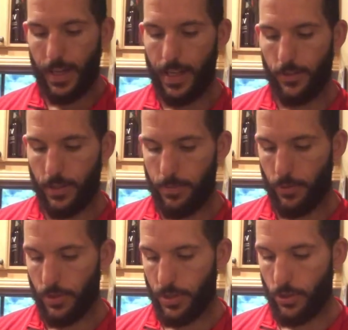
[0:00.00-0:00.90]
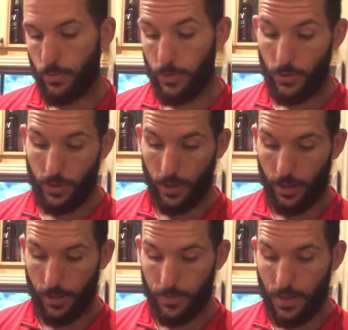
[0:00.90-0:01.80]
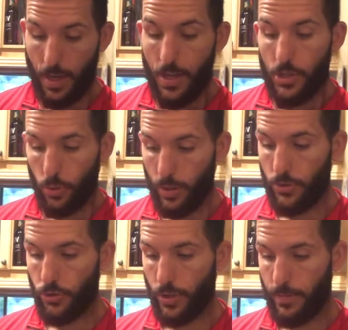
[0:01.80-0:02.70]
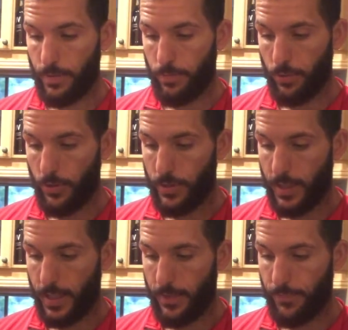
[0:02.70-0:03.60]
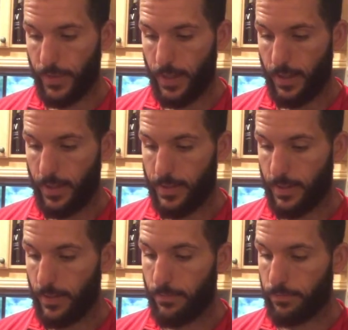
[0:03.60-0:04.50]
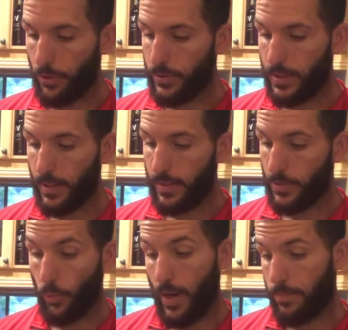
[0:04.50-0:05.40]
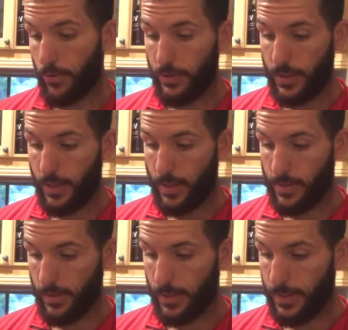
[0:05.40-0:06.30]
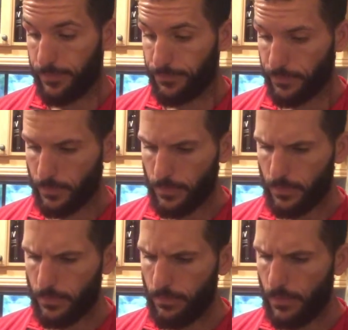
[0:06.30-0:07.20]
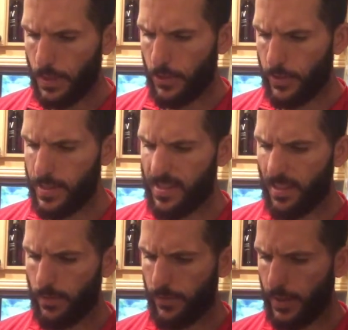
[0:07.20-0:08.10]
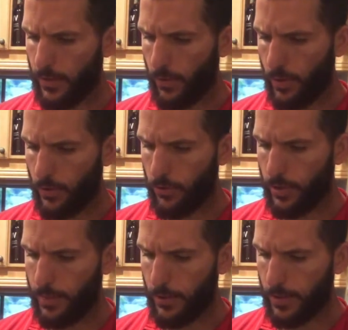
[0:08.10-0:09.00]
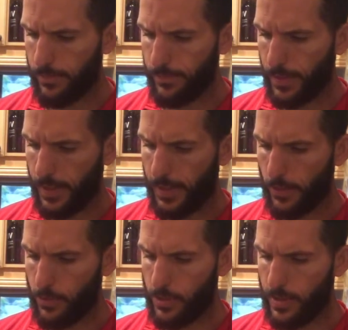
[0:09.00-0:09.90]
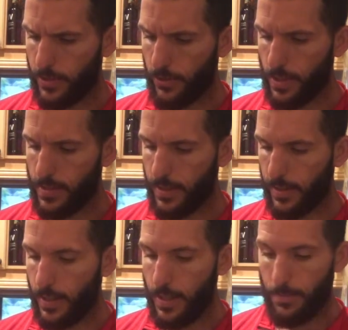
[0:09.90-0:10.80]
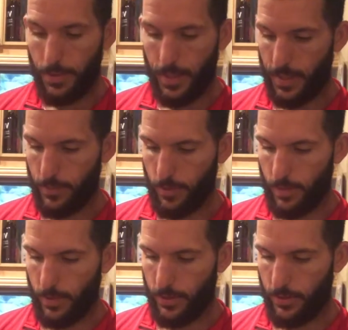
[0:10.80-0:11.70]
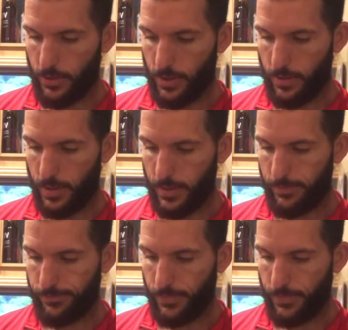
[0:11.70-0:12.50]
calories per scoop, 2 carbs, 22 grams of protein. It's a whey protein isolate. There is sunflower oil creamer in here, which is interesting. But yeah, it's pretty much just, you know,